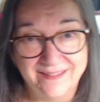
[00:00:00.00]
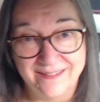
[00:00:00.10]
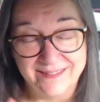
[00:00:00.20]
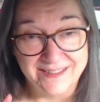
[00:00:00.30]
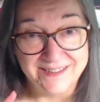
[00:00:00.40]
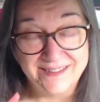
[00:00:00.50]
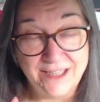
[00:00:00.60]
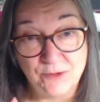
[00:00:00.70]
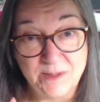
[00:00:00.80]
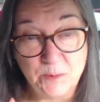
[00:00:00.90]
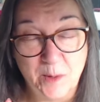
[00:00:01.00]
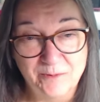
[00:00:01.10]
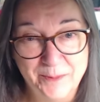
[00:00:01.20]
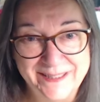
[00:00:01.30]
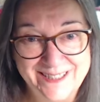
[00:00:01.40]
the Stitchery Swap
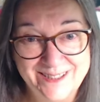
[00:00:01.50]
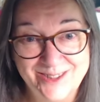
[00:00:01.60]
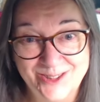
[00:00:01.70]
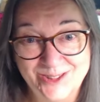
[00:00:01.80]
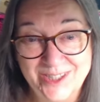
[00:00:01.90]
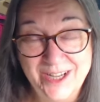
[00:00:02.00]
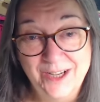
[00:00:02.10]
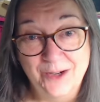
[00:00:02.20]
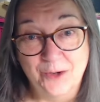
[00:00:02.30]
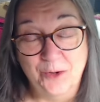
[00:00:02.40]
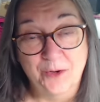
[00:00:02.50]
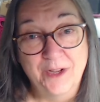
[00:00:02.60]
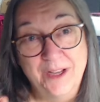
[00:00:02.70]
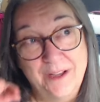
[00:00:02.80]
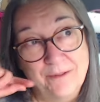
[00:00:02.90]
Room in Discord or
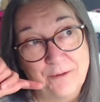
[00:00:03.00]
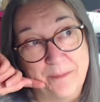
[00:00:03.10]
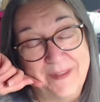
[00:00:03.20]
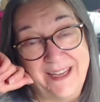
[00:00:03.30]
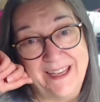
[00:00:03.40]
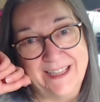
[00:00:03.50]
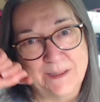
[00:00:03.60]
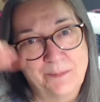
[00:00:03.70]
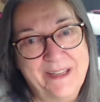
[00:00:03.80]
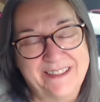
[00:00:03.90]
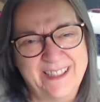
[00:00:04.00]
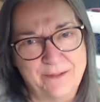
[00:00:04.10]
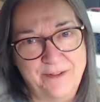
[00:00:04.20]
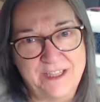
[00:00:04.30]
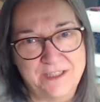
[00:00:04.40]
from the it's pinned to the
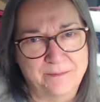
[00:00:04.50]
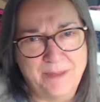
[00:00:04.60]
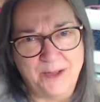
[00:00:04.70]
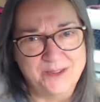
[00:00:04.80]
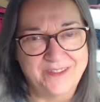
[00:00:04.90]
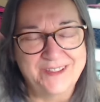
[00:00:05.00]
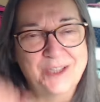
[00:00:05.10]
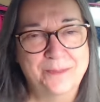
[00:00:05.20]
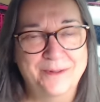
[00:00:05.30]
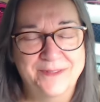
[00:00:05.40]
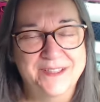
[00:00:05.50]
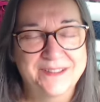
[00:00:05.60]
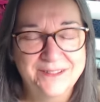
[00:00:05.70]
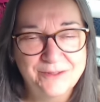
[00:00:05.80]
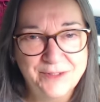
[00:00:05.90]
featured posts at the top of the
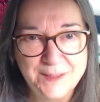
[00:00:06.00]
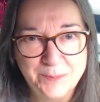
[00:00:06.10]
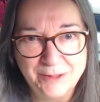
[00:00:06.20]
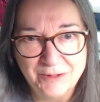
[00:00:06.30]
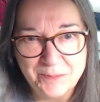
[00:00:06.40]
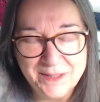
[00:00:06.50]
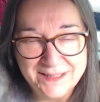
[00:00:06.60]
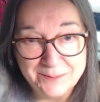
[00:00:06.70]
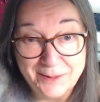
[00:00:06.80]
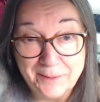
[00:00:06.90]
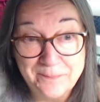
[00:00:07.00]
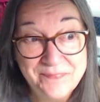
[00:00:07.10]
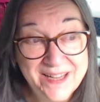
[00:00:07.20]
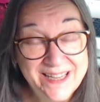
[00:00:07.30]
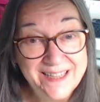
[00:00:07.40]
Facebook group as well.
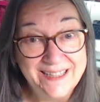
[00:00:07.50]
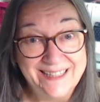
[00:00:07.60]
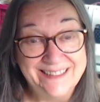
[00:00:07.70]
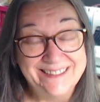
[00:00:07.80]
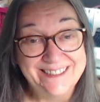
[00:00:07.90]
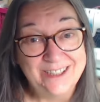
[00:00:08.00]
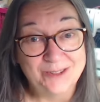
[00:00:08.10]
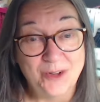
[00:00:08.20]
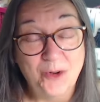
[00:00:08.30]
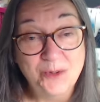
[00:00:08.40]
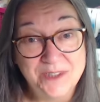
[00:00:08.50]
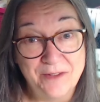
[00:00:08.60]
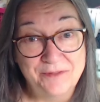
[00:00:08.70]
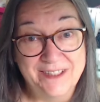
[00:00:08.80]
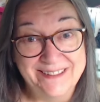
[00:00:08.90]
And you'll also
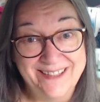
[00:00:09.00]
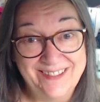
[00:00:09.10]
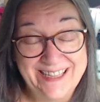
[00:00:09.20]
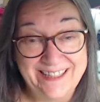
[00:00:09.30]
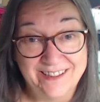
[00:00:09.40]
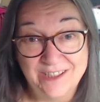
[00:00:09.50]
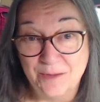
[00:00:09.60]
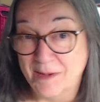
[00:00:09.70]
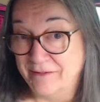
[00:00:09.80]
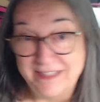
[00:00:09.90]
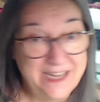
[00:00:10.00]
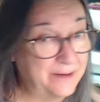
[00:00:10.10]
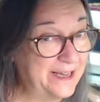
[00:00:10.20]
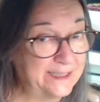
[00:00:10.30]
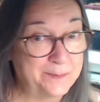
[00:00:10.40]
find there a link to my video
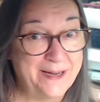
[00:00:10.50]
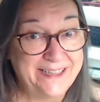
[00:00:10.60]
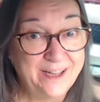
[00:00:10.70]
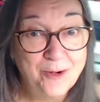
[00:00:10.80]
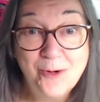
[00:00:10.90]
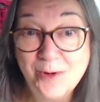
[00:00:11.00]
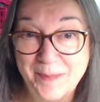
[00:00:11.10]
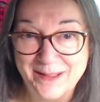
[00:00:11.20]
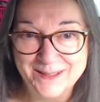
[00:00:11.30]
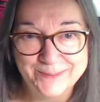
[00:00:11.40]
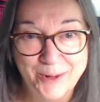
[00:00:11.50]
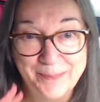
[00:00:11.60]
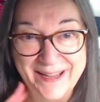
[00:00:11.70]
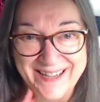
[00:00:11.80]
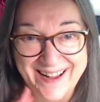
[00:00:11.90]
explaining all about the swap
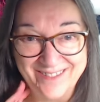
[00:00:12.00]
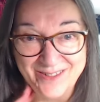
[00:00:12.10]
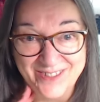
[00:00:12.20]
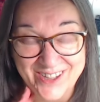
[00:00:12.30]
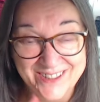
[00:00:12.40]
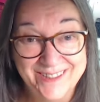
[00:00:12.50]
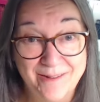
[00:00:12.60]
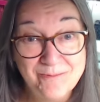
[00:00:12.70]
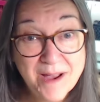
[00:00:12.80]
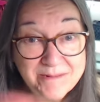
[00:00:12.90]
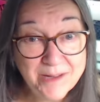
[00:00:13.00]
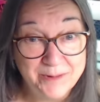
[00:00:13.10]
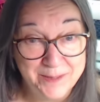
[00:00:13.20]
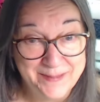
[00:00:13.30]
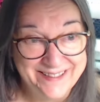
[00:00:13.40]
and how it works. So I won't go
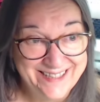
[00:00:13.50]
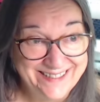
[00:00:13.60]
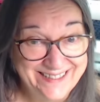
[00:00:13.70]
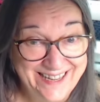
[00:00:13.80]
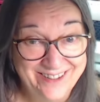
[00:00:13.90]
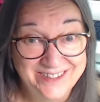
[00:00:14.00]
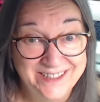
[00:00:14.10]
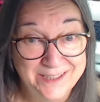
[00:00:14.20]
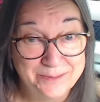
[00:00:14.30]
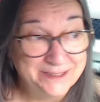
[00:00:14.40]
on about that now because I don't want